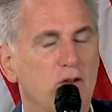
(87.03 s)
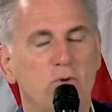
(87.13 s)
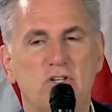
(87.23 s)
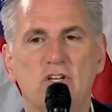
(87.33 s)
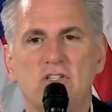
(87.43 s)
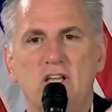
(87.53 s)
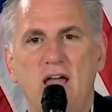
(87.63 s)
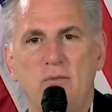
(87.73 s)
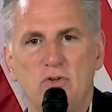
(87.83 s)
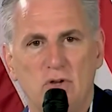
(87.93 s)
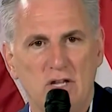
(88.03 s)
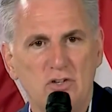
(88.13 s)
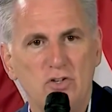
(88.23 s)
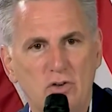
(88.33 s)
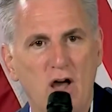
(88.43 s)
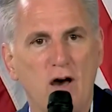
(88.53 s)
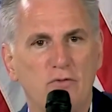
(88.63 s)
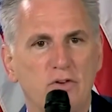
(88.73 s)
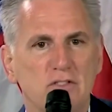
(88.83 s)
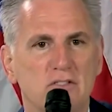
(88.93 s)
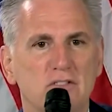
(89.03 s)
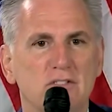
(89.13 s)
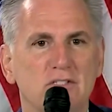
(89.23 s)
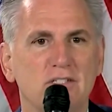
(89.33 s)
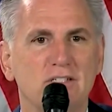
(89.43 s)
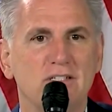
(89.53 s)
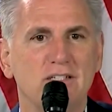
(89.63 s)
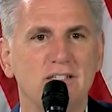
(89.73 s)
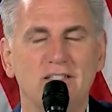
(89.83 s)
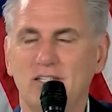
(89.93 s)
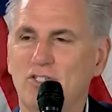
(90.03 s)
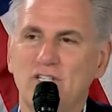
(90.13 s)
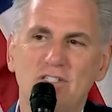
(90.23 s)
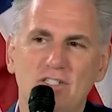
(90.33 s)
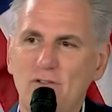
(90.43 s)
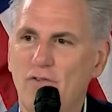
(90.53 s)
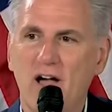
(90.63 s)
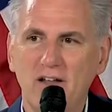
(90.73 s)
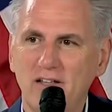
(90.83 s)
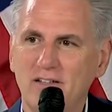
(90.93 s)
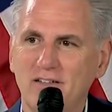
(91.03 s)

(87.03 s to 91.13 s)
We just came to an issue conference that you didn't see fighting.